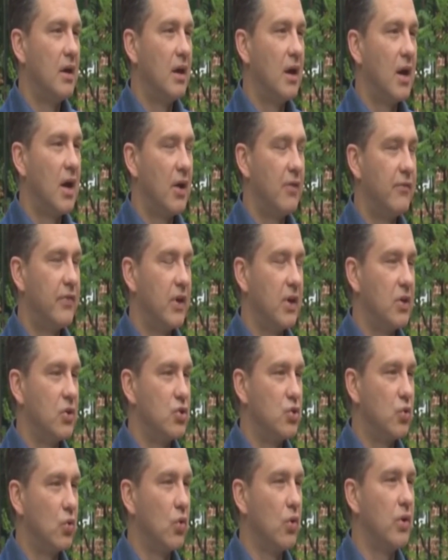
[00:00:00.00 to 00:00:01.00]
of the
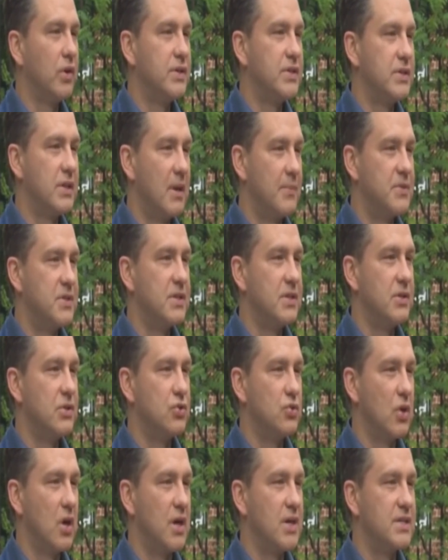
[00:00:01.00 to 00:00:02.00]
Controlled
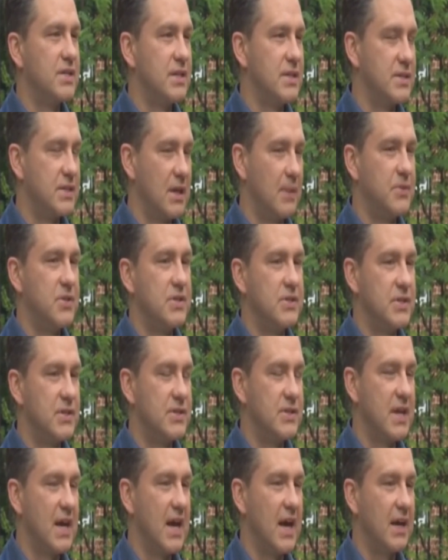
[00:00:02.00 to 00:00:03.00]
Drugs and
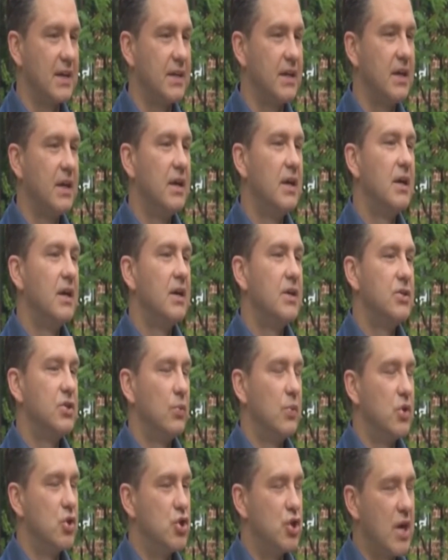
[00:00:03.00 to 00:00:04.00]
Substances Act to
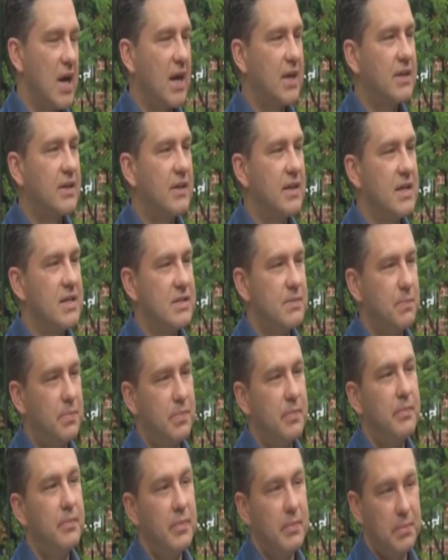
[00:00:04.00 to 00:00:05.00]
reject these
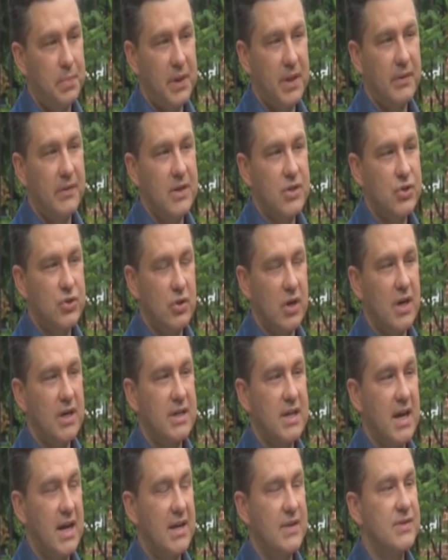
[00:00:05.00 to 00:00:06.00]

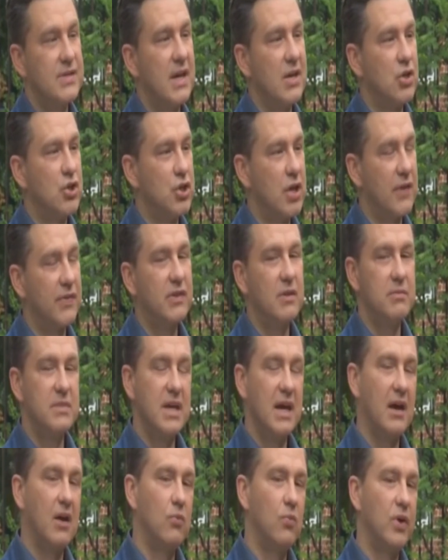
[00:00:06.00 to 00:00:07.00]
drug dens and shut them
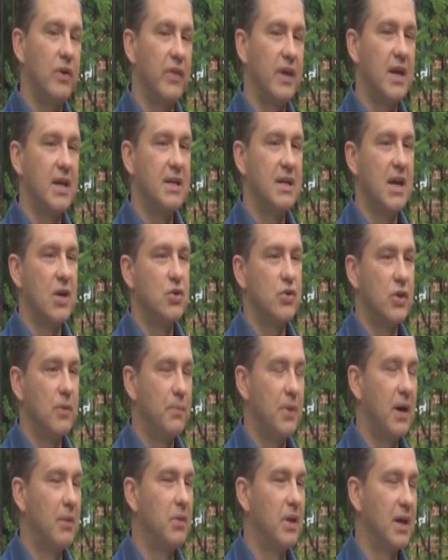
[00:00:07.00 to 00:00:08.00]
down where they endanger the
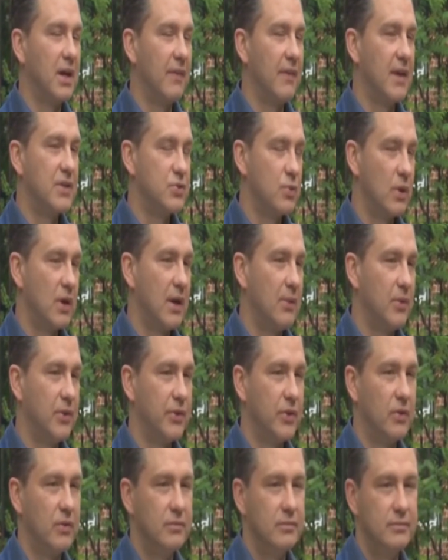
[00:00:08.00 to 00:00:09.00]
public, and that's what I will
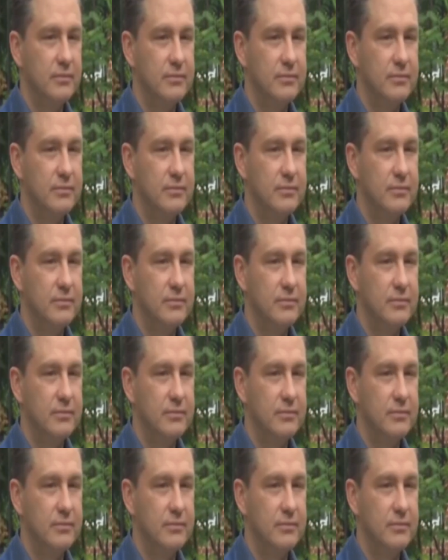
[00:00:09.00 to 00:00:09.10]
do.